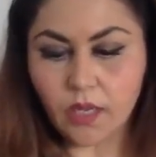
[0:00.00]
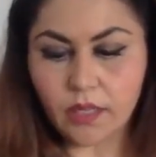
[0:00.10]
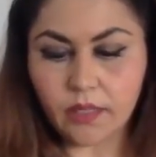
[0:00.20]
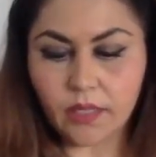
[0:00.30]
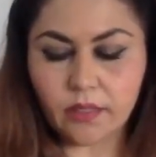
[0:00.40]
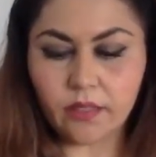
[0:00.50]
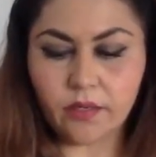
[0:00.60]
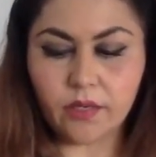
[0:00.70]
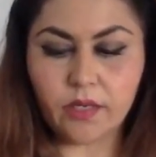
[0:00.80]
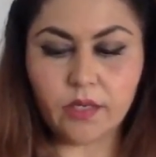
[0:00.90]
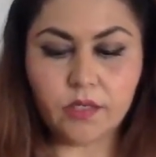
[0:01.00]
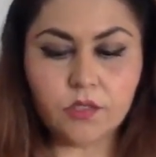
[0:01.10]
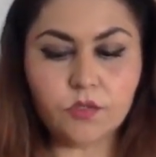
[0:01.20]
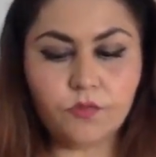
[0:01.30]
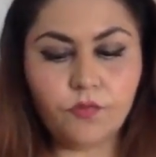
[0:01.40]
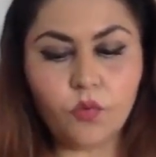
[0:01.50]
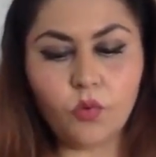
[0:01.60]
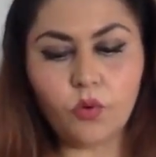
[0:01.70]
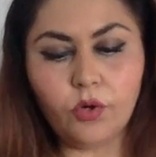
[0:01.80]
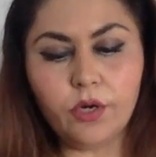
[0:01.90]
And then there is
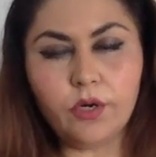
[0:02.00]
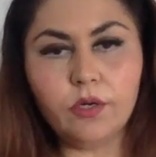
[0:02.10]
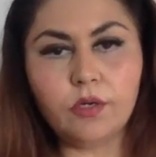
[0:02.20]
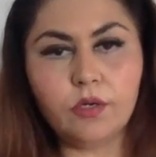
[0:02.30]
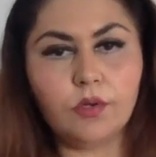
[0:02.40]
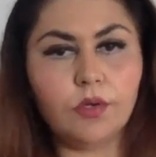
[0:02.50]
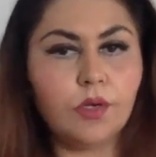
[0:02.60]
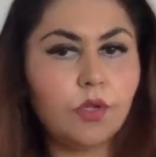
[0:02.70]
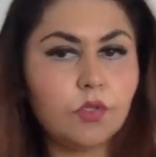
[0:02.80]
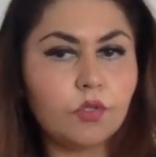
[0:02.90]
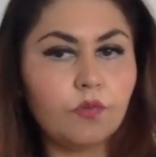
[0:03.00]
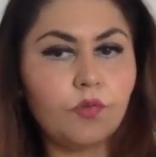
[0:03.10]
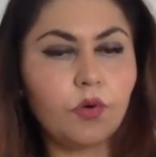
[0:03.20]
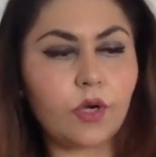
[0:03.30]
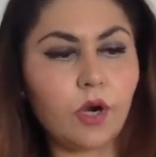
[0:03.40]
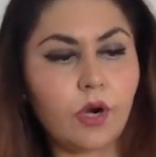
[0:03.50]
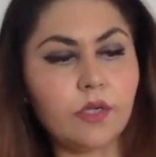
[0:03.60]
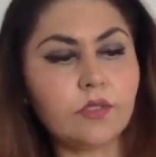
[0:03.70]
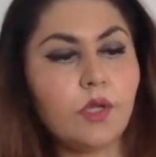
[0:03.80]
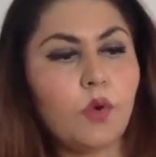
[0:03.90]
4. So 4
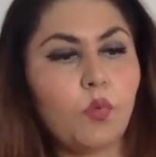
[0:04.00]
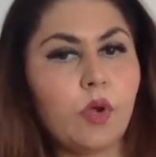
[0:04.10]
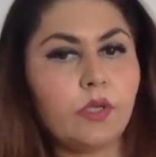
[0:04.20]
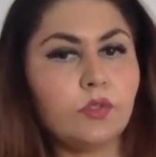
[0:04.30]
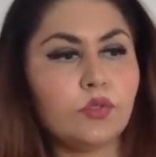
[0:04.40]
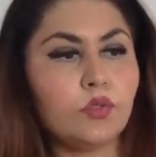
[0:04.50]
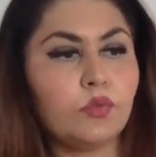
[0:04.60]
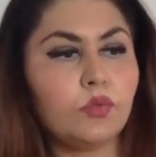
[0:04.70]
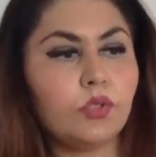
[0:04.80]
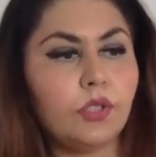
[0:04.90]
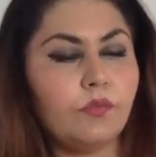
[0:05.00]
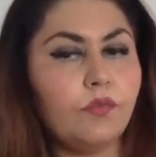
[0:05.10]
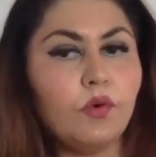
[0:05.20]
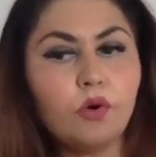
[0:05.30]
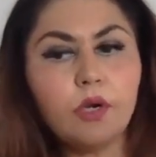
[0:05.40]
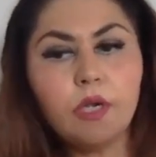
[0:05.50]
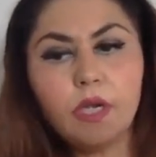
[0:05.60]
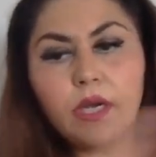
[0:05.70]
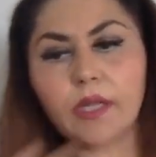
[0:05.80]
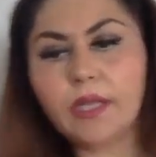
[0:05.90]
cars, 1, 2, 3, 4.
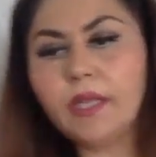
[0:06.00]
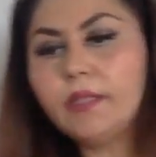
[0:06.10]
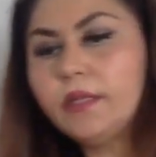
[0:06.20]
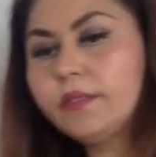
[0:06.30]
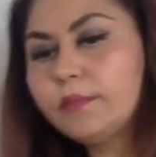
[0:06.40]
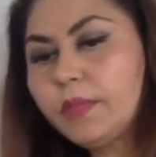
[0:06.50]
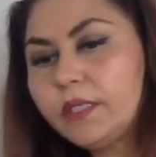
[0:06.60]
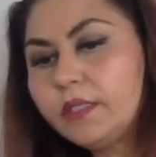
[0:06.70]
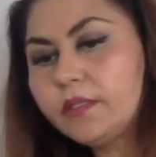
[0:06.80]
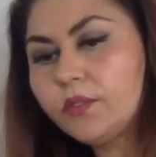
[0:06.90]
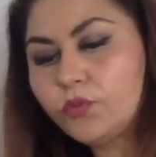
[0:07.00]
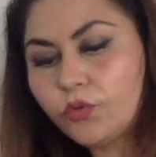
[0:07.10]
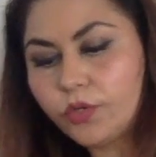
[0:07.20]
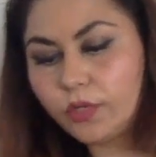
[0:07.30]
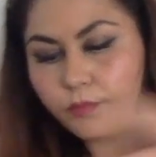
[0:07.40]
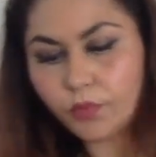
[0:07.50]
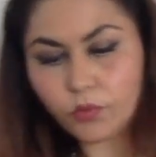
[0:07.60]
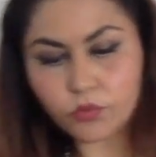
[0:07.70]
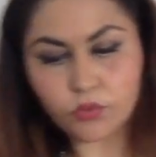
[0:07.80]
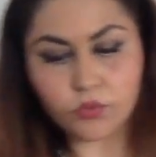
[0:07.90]
Again, there's a multi-sensorial
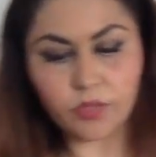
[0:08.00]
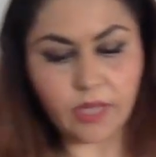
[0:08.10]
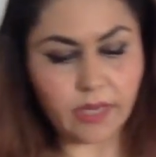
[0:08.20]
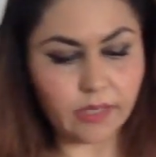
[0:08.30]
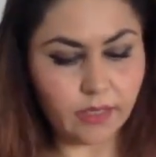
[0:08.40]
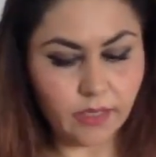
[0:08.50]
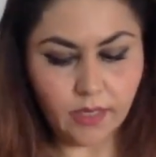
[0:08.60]
approach to that.